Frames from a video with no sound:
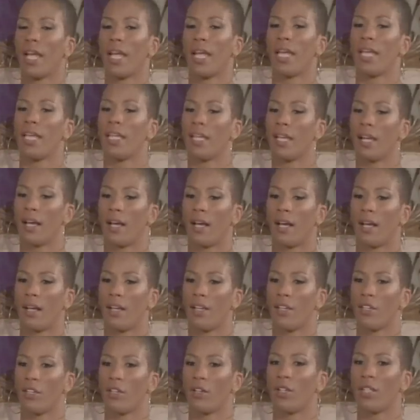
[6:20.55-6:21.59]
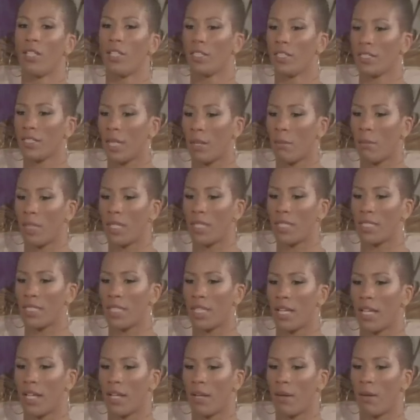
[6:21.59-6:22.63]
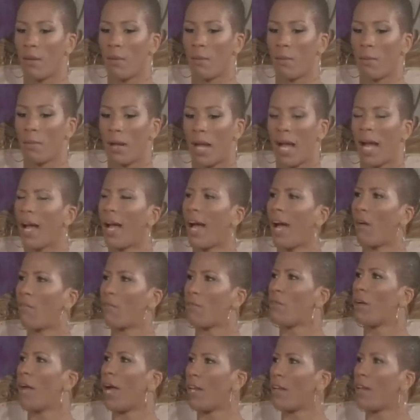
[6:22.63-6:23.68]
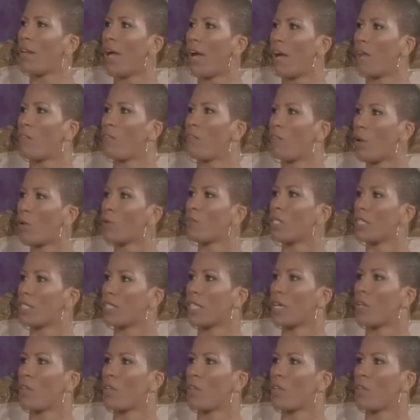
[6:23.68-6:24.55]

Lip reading: He, you know, he looked at me and said, I felt this.